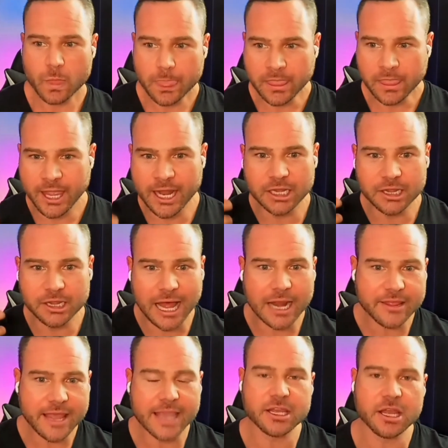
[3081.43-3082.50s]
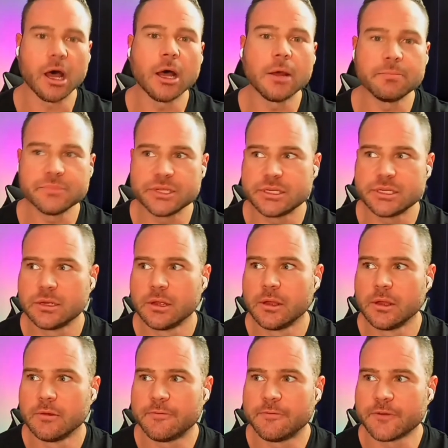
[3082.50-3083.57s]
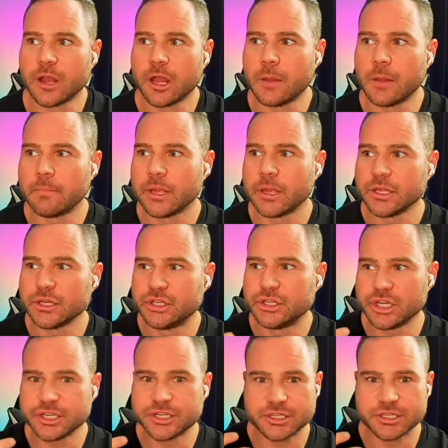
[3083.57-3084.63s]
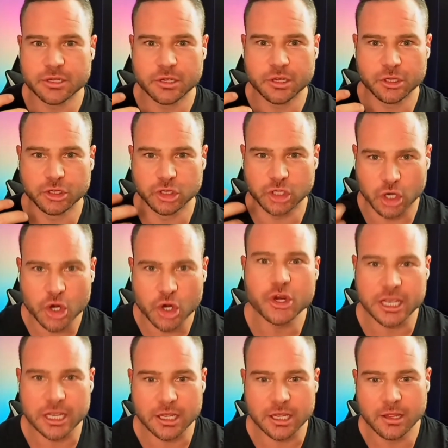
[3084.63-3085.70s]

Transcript: And a lot of that comes from just learning